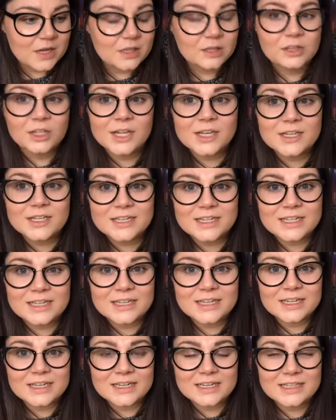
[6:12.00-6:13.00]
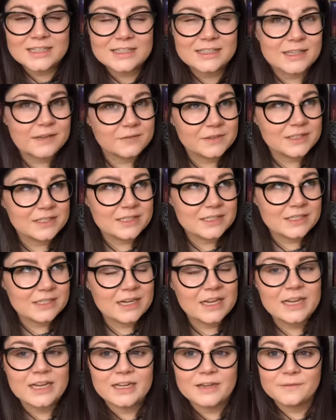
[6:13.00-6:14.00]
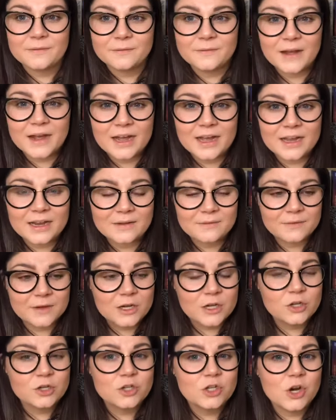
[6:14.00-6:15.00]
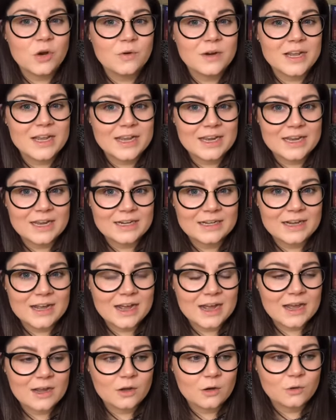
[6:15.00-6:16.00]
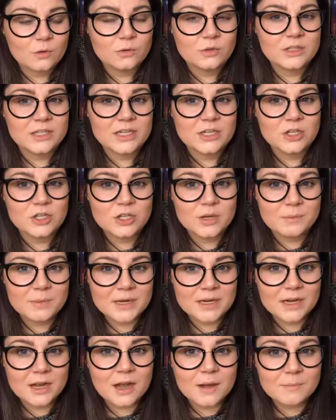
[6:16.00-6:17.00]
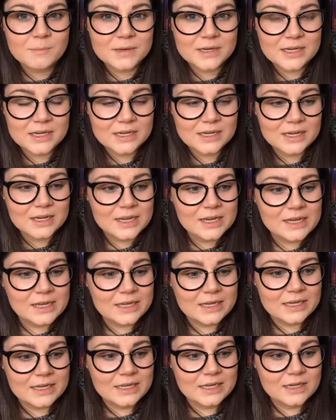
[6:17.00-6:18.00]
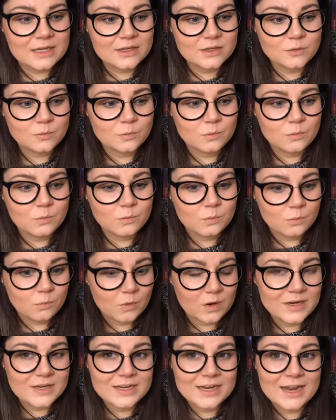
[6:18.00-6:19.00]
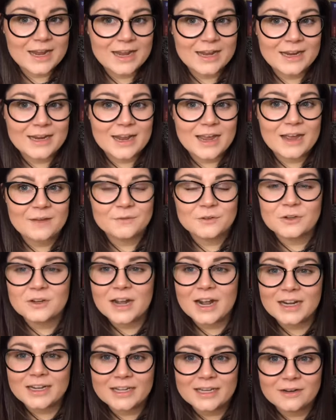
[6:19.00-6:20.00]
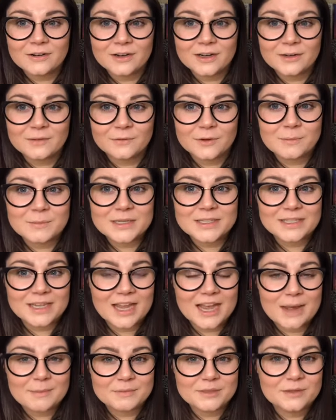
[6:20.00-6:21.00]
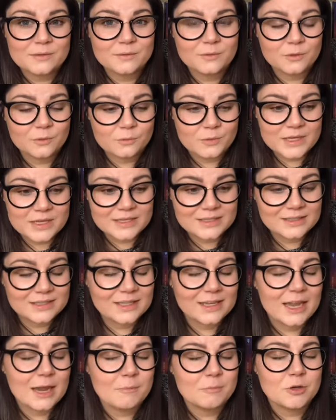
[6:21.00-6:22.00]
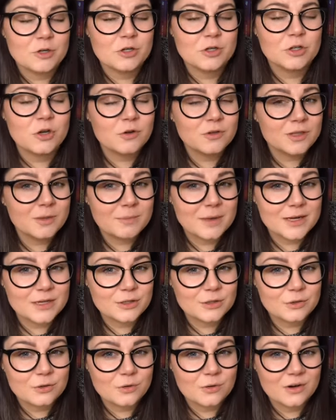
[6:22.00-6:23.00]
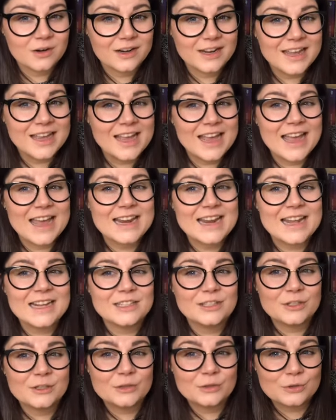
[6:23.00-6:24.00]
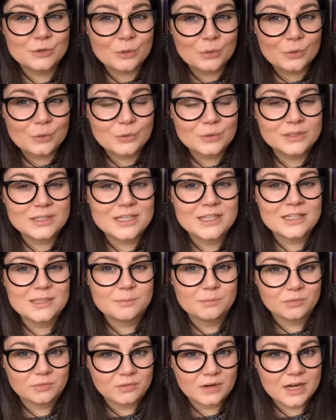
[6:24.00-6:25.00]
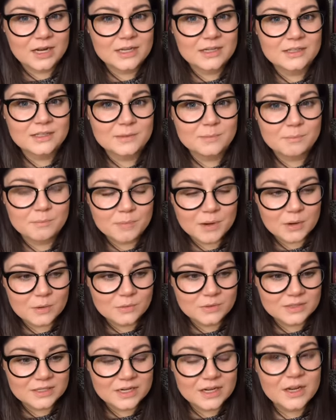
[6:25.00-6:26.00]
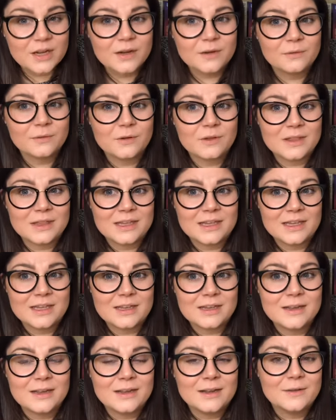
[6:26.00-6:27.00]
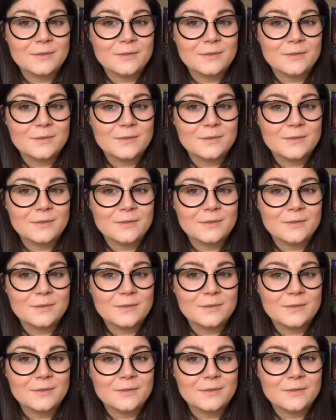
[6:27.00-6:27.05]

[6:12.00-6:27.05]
London in 1785. Jonah Hancock owns a shipping company, and one day, after not hearing from his captain for weeks, the captain shows up at his door and has sold his prized boat for the